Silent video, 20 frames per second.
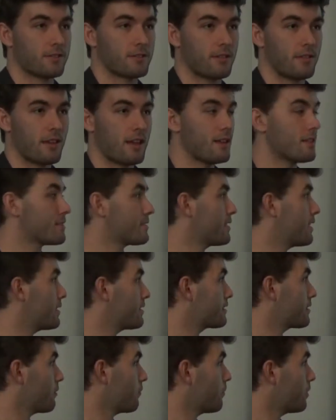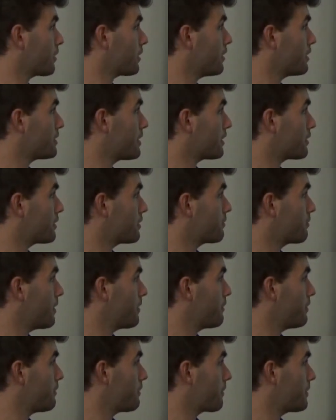so that says that we're going to take the
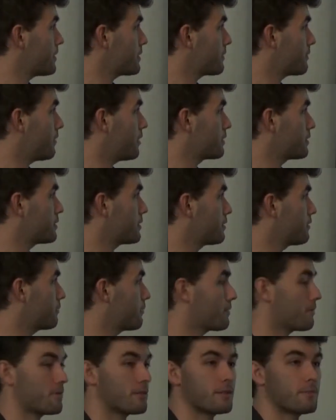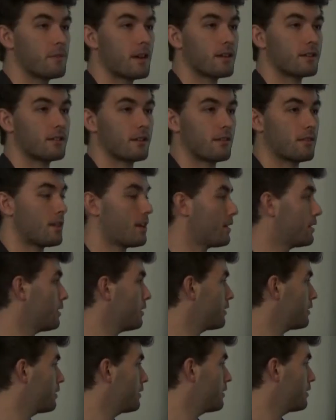derivative of this function with respect to
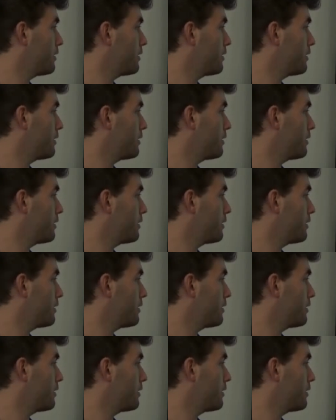theta